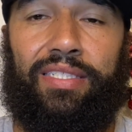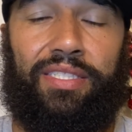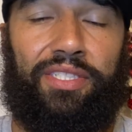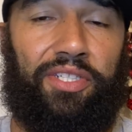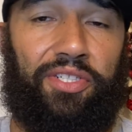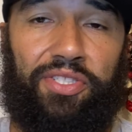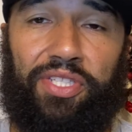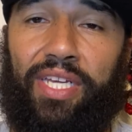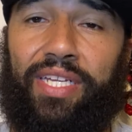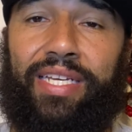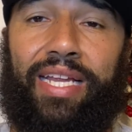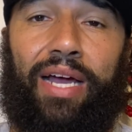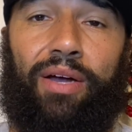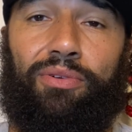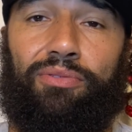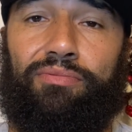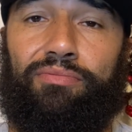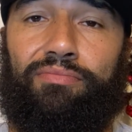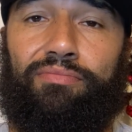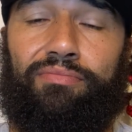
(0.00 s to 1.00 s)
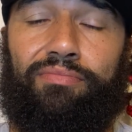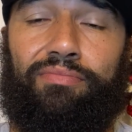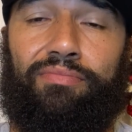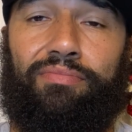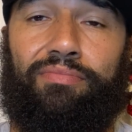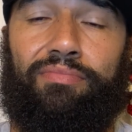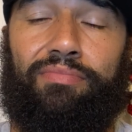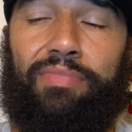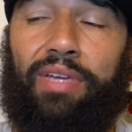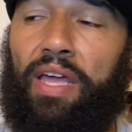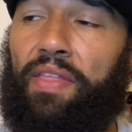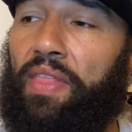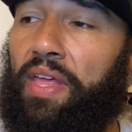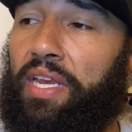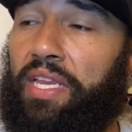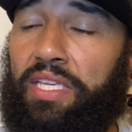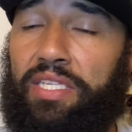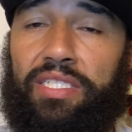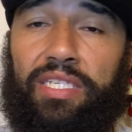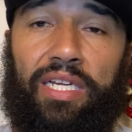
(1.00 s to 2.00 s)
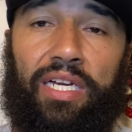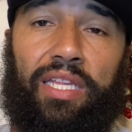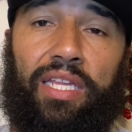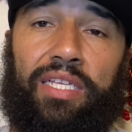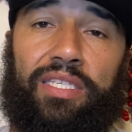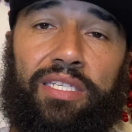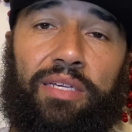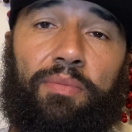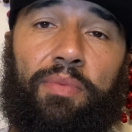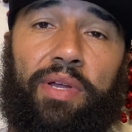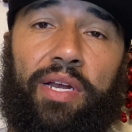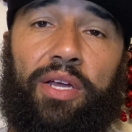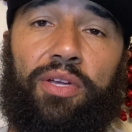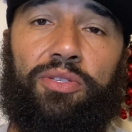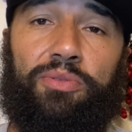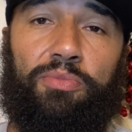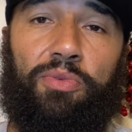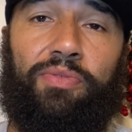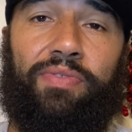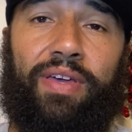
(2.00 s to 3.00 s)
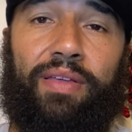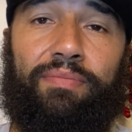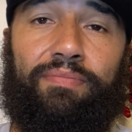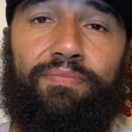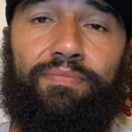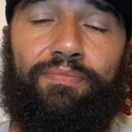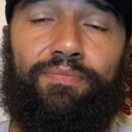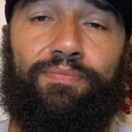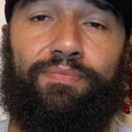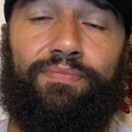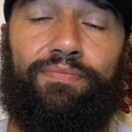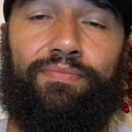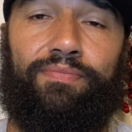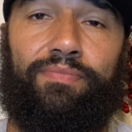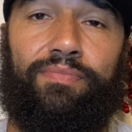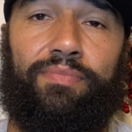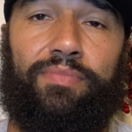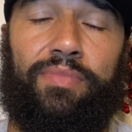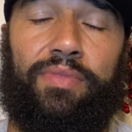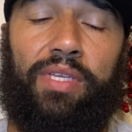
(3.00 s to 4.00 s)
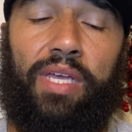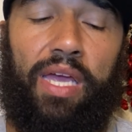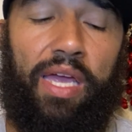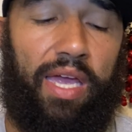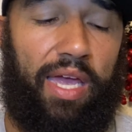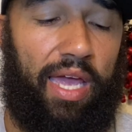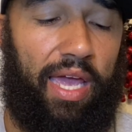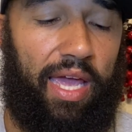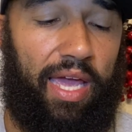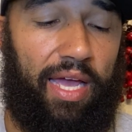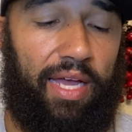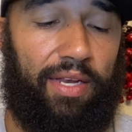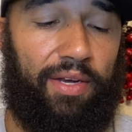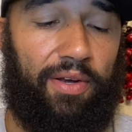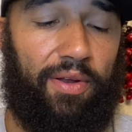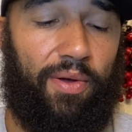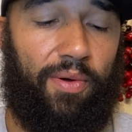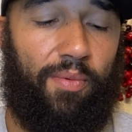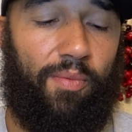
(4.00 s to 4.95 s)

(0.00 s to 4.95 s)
They're sent out. And then he's going to let someone else move in. And